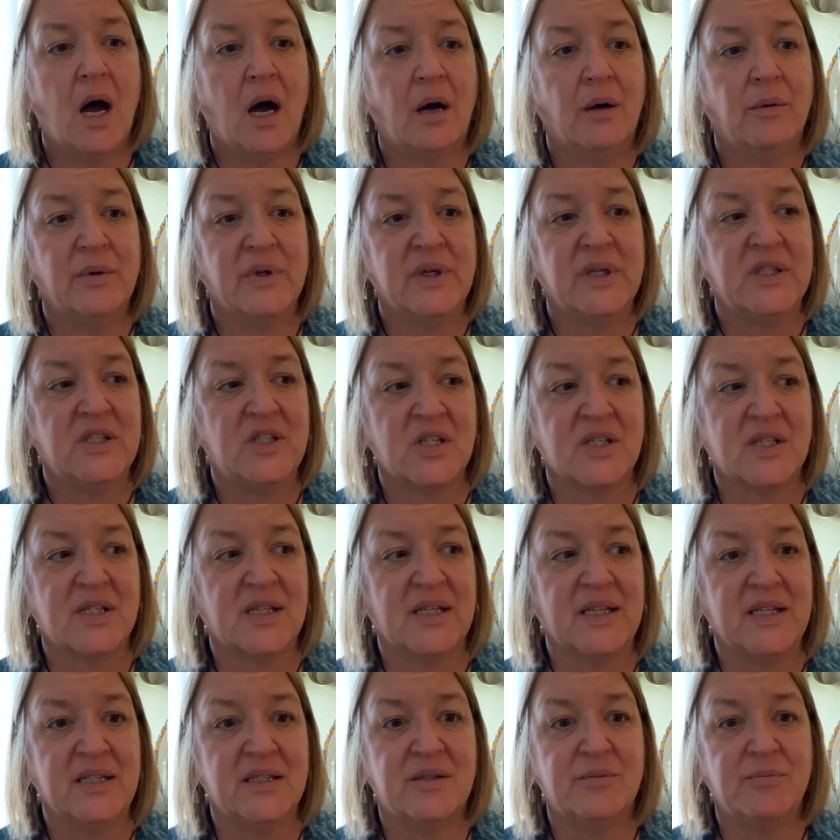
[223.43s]
it just
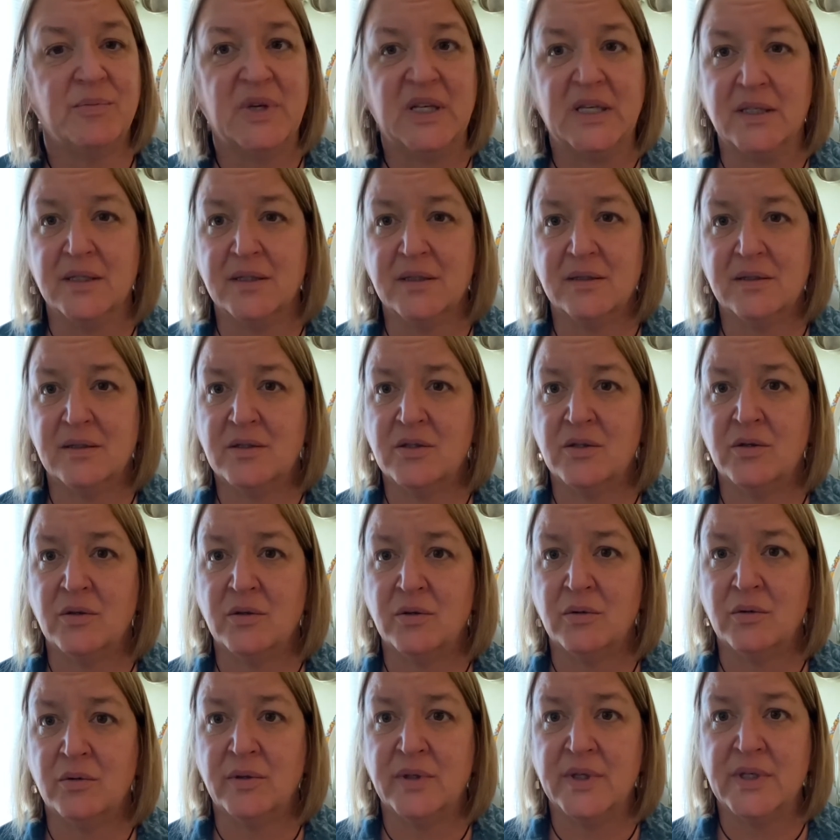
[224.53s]
leads me
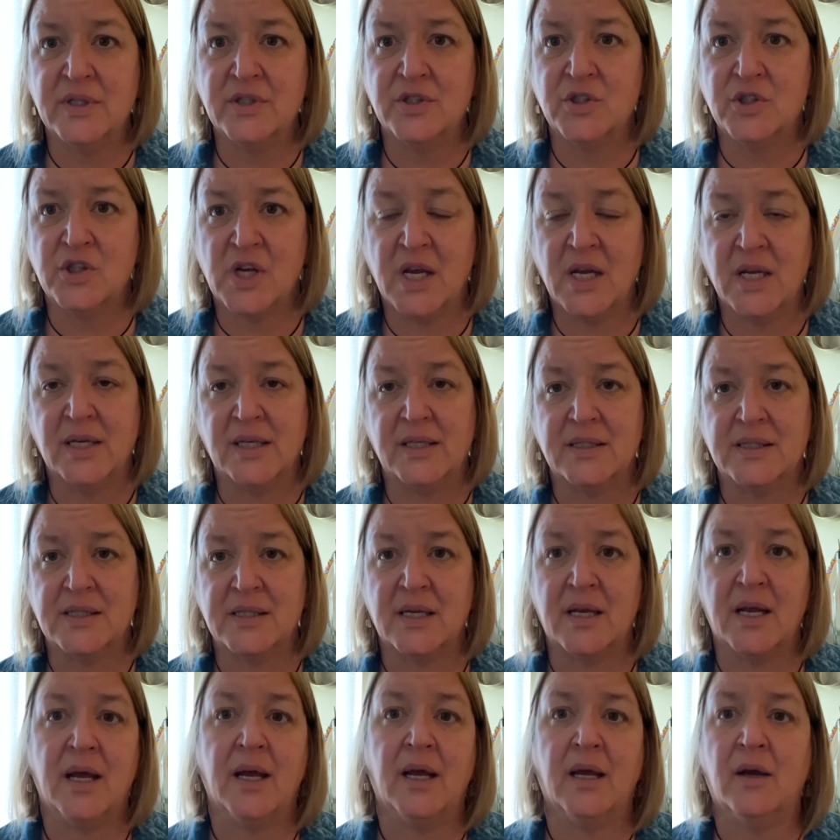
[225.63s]
to Liz Cheney
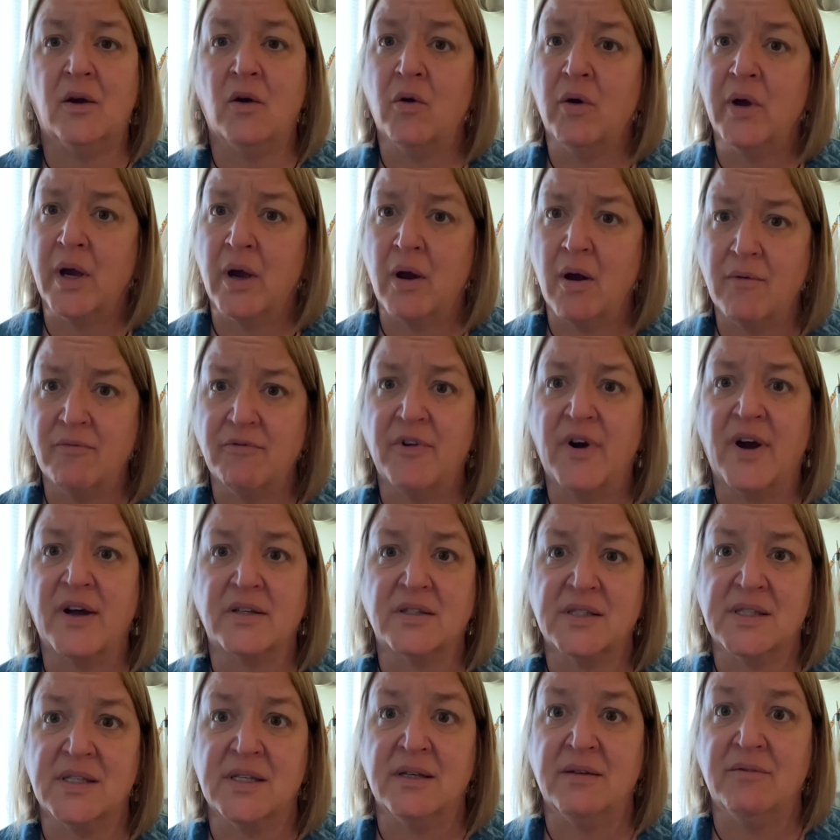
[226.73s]
today going on
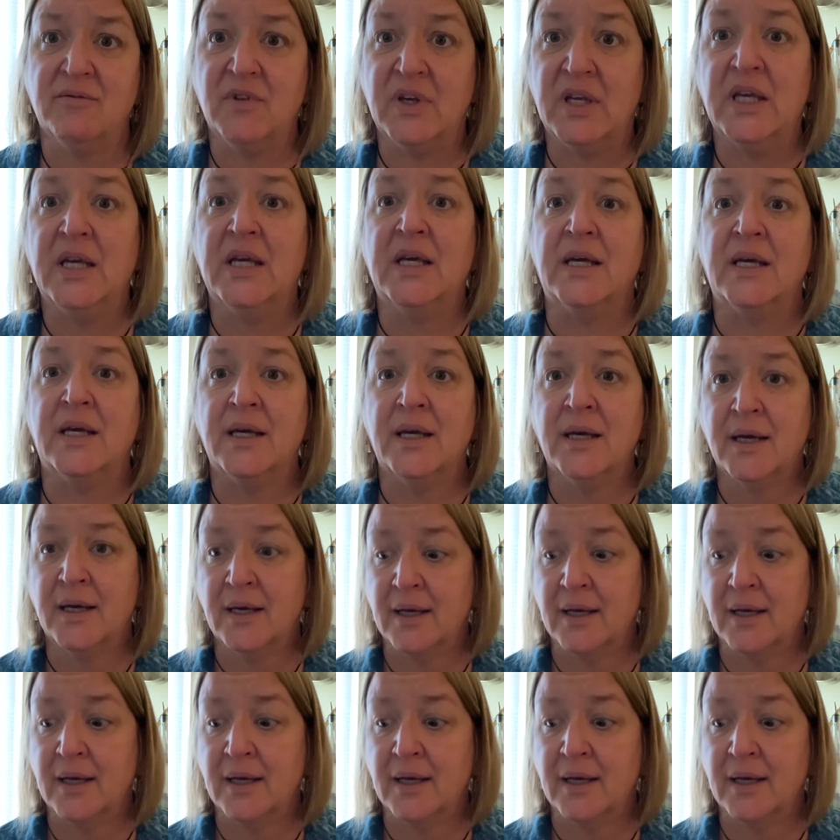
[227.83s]
Fox TV